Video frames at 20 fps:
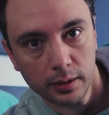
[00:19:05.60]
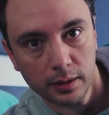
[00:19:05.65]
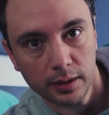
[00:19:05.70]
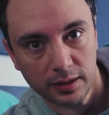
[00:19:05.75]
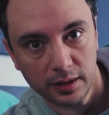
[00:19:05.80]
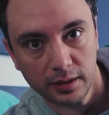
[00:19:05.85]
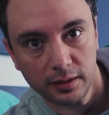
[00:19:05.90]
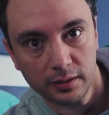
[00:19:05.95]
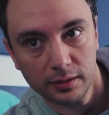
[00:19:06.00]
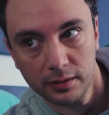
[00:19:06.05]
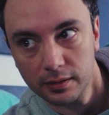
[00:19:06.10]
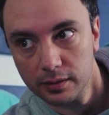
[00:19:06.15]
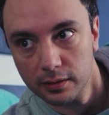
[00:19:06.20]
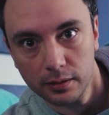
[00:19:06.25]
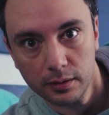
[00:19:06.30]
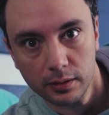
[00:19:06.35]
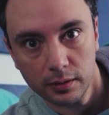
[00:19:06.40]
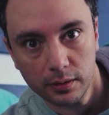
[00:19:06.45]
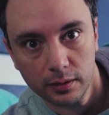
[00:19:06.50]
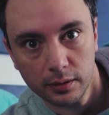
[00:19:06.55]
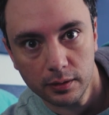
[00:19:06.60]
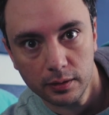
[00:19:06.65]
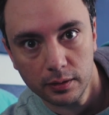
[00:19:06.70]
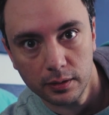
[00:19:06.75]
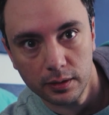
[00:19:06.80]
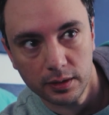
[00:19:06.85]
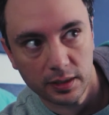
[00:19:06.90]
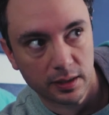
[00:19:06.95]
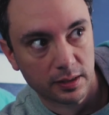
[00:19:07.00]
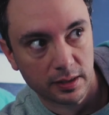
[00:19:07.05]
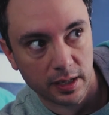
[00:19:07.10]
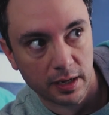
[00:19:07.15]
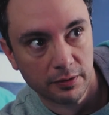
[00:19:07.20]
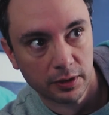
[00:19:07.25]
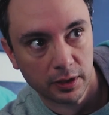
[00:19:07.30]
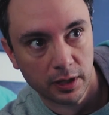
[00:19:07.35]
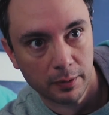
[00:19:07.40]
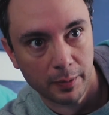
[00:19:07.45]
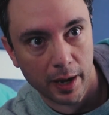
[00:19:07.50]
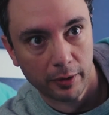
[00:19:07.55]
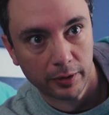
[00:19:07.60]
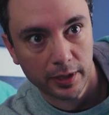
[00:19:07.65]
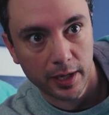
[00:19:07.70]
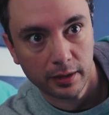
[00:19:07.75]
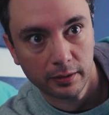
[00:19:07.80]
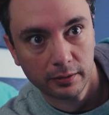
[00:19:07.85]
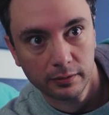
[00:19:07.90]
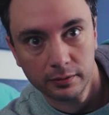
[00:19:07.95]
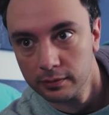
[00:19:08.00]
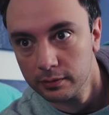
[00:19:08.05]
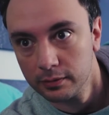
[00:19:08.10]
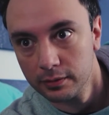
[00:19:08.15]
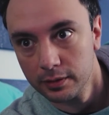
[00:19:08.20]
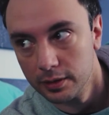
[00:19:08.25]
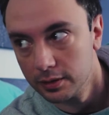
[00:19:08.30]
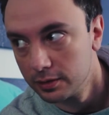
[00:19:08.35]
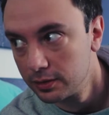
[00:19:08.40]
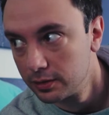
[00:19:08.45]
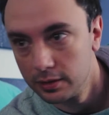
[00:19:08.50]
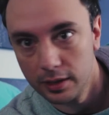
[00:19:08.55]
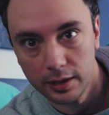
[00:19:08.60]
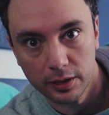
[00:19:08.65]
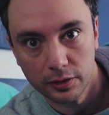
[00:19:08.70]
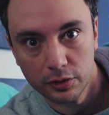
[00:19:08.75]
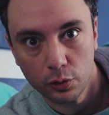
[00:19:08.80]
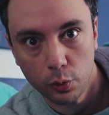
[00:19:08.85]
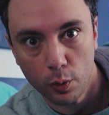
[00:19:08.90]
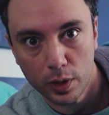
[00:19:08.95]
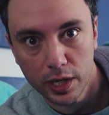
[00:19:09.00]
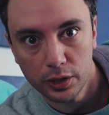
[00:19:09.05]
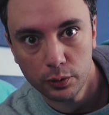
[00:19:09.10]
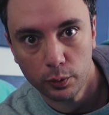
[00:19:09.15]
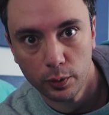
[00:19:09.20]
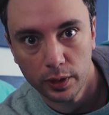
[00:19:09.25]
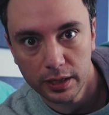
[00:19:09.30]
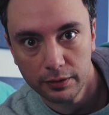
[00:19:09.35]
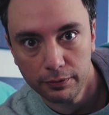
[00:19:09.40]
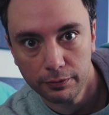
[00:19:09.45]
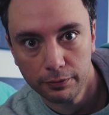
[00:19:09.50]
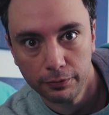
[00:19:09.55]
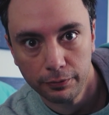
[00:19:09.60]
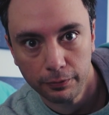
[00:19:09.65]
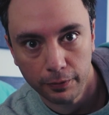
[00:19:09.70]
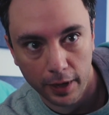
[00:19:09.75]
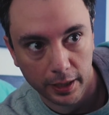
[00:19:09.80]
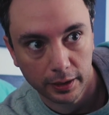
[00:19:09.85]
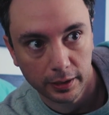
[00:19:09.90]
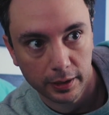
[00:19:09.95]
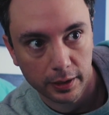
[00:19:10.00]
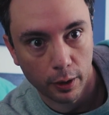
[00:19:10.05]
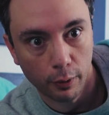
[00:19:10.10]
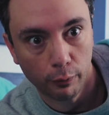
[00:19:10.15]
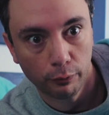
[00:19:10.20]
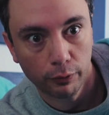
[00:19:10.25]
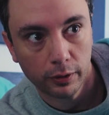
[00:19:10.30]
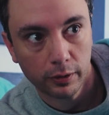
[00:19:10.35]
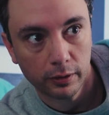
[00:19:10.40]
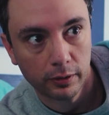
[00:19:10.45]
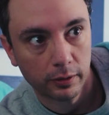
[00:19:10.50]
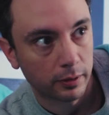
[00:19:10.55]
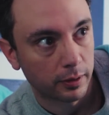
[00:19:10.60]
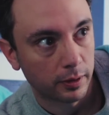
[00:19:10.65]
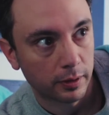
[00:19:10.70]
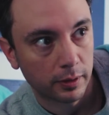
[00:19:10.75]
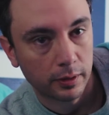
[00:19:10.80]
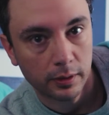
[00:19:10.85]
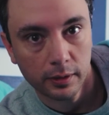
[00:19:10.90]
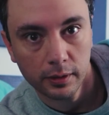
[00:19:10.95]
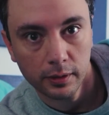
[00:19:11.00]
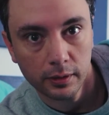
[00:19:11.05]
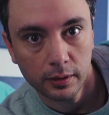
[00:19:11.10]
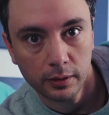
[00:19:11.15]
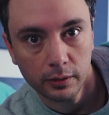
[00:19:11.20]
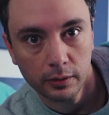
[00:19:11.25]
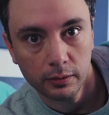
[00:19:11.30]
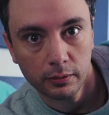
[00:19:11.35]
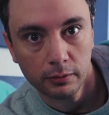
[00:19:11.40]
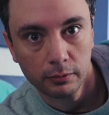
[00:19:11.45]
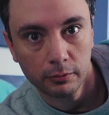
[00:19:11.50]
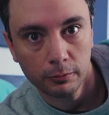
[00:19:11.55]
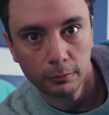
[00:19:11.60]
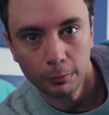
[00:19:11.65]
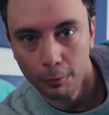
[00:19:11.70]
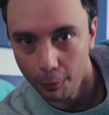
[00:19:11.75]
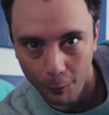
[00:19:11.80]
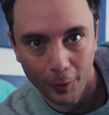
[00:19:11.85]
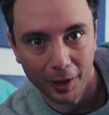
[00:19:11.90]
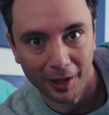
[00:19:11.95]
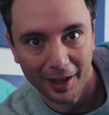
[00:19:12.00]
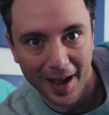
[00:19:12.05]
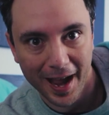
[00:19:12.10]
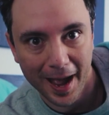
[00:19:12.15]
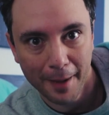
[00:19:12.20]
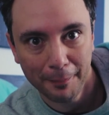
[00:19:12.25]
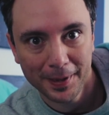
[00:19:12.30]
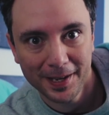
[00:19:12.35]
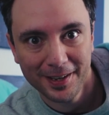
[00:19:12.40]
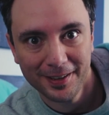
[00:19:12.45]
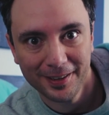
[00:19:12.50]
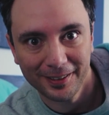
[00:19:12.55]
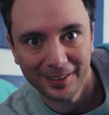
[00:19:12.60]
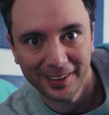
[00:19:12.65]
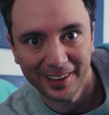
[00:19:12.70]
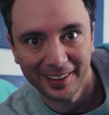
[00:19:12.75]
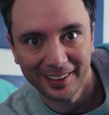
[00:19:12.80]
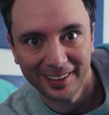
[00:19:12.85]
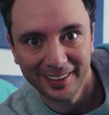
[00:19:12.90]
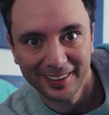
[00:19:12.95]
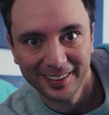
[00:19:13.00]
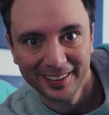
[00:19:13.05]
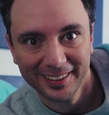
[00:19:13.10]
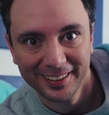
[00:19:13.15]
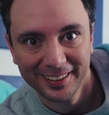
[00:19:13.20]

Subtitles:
Is it safe to come out yet? Is 2020 finally over? Well, Happy New Year.